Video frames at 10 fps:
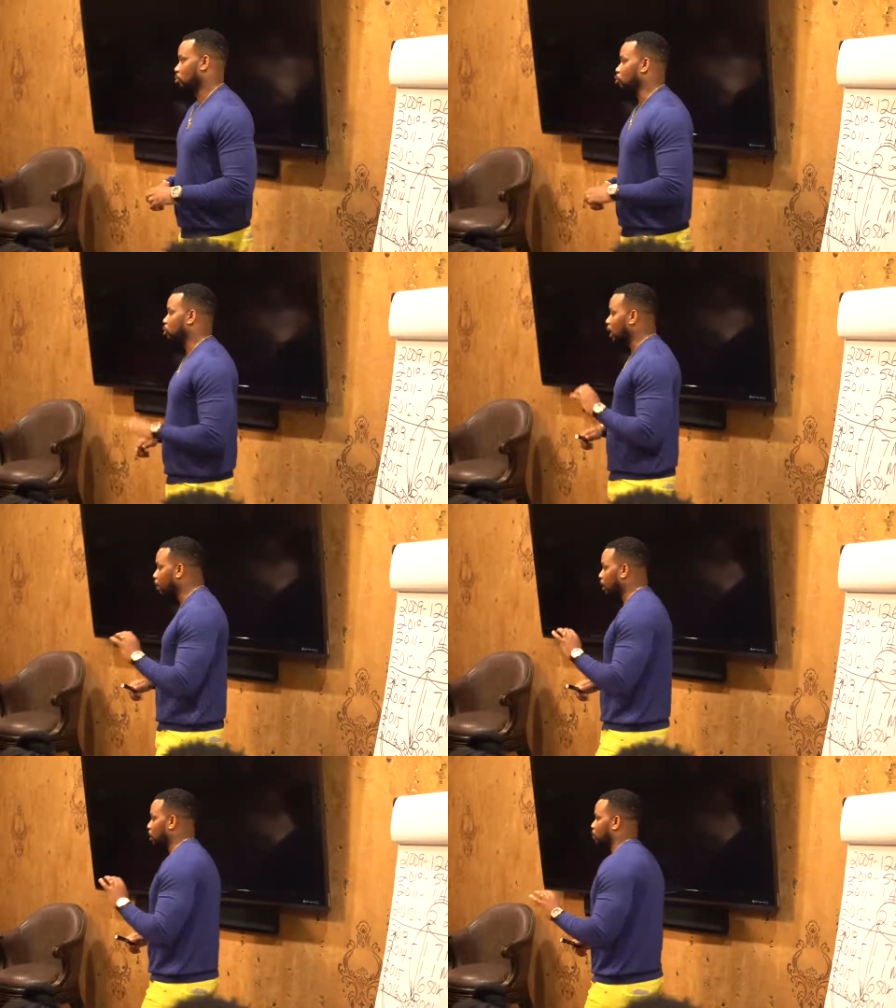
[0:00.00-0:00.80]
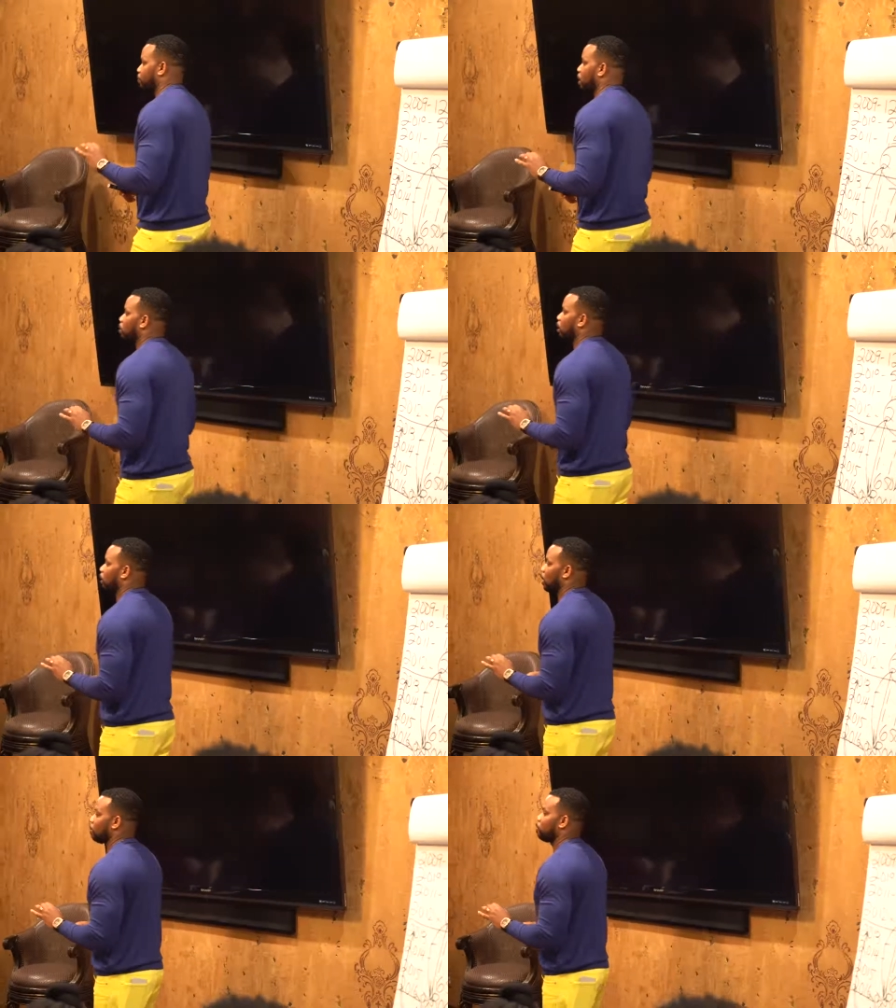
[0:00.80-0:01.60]
You typically fail
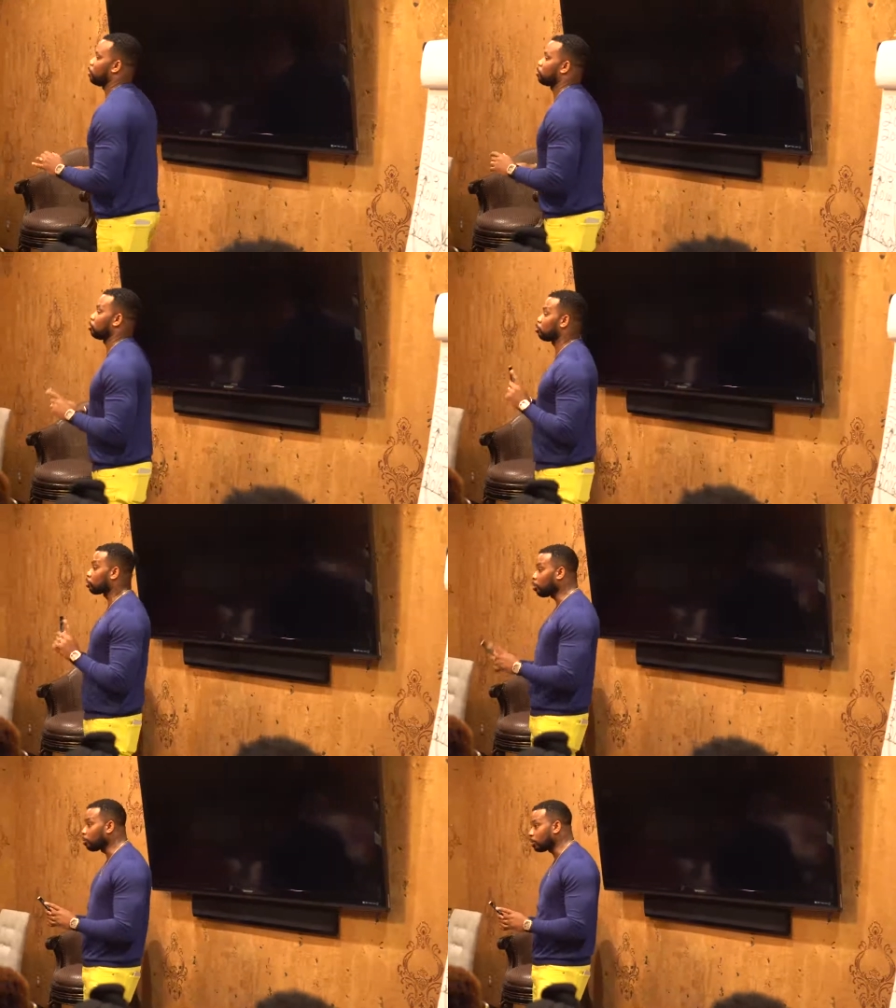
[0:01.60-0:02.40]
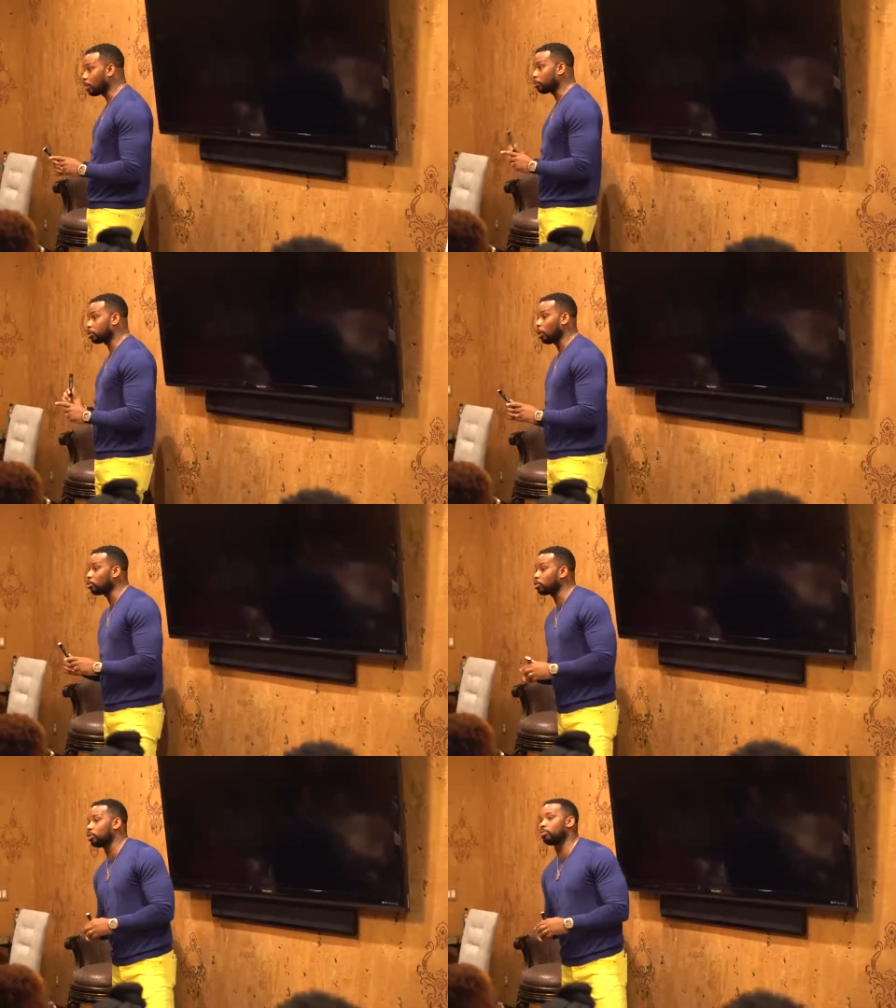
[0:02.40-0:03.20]
in life because of the truth that was
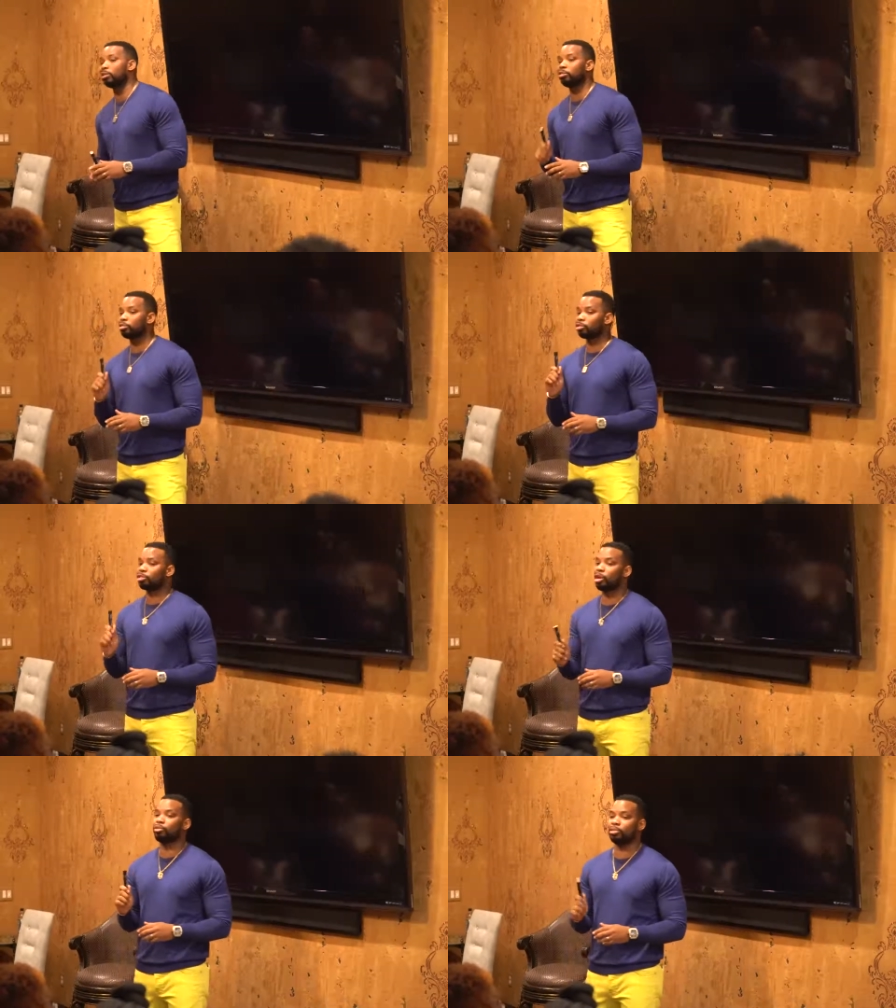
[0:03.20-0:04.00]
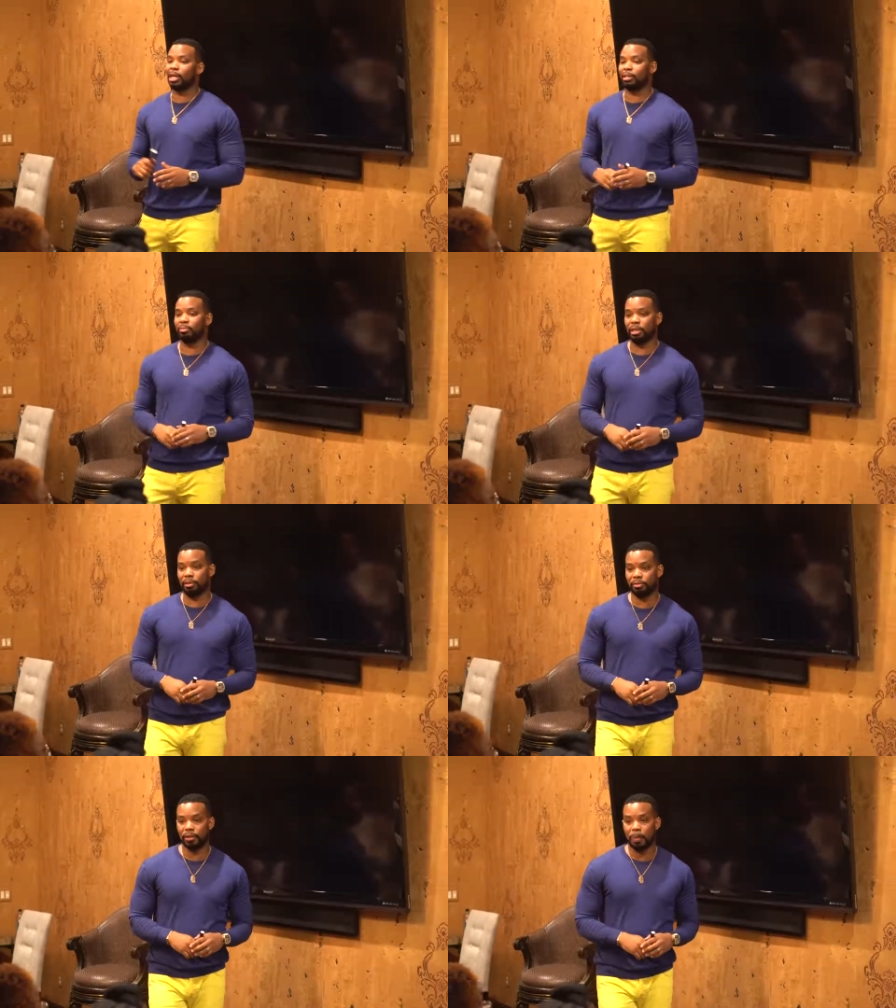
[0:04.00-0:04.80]
told to you that you just chose not to believe.